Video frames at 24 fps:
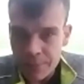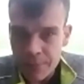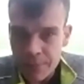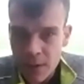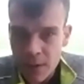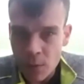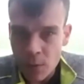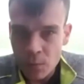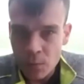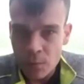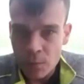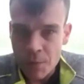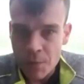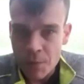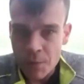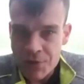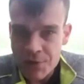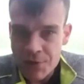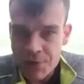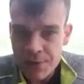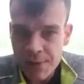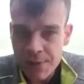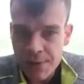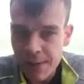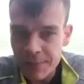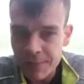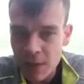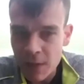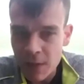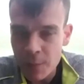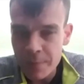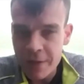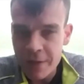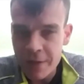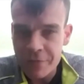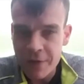phone numbers. And
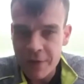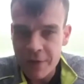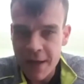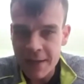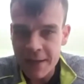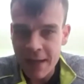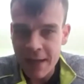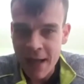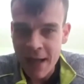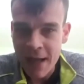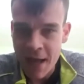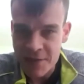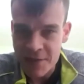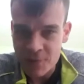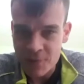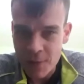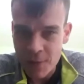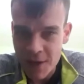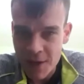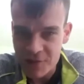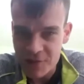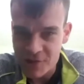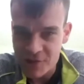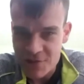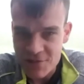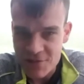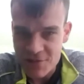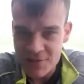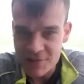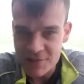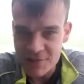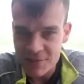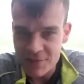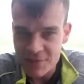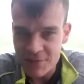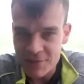don't be afraid to ask questions.